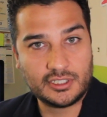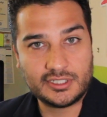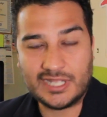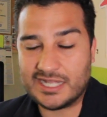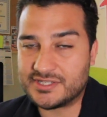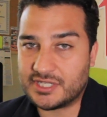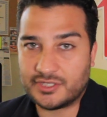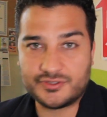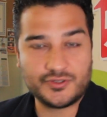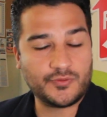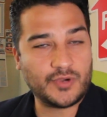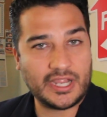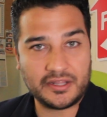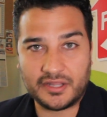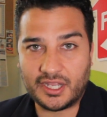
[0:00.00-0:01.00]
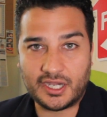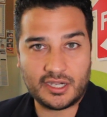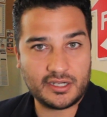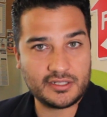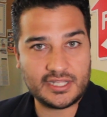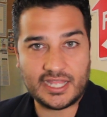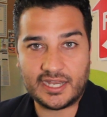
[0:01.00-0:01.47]
that tells you right
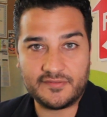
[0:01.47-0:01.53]
there that